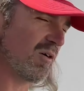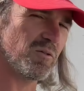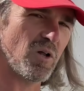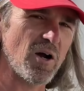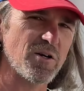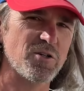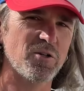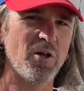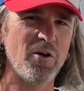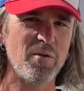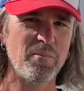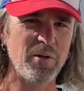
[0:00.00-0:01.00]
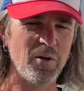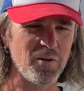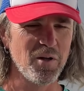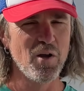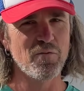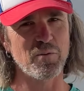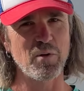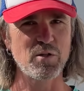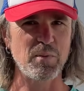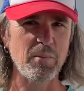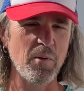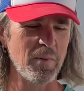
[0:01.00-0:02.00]
a larger loading peel for most
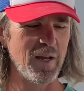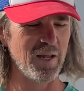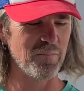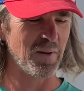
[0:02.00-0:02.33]
people making